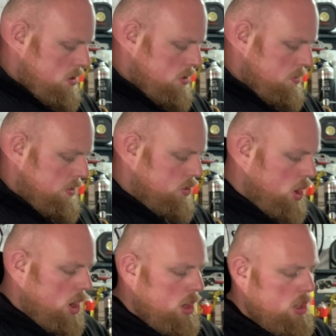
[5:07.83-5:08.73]
we've
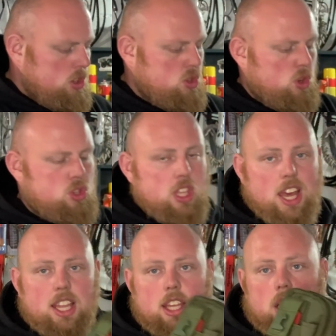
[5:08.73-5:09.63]
got just
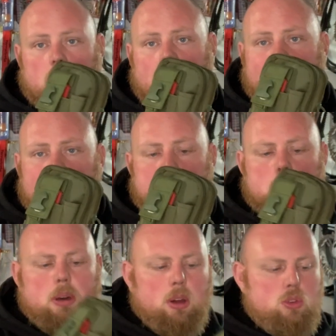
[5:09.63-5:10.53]
a little
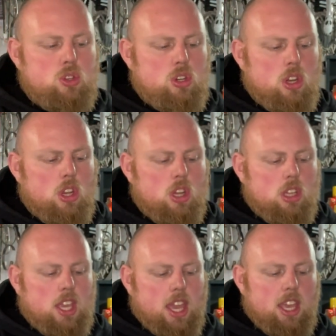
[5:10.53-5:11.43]
admin pouch.
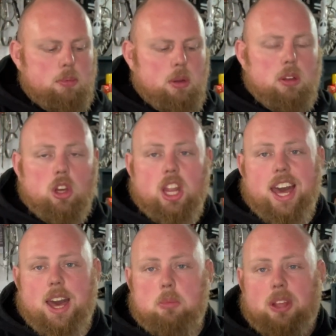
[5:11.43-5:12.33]
Okay,
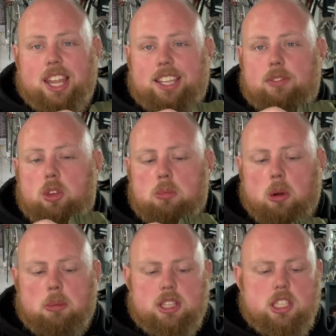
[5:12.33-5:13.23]
I will add a few
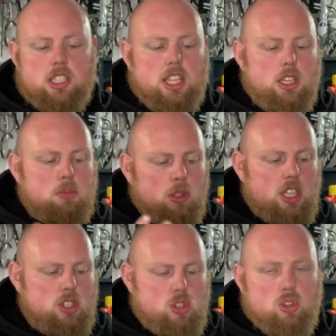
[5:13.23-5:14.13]
more bits into this, but
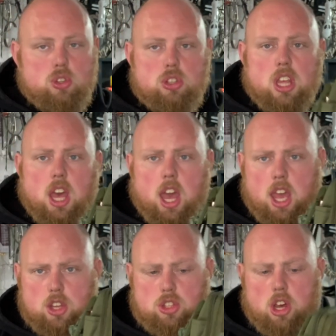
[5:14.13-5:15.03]
this is just
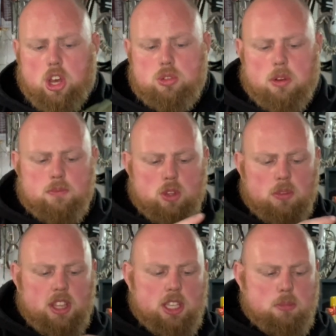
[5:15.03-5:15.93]
a starter one. So
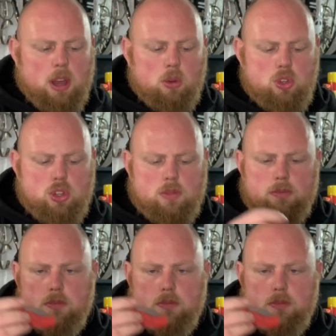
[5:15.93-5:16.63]
in this pouch,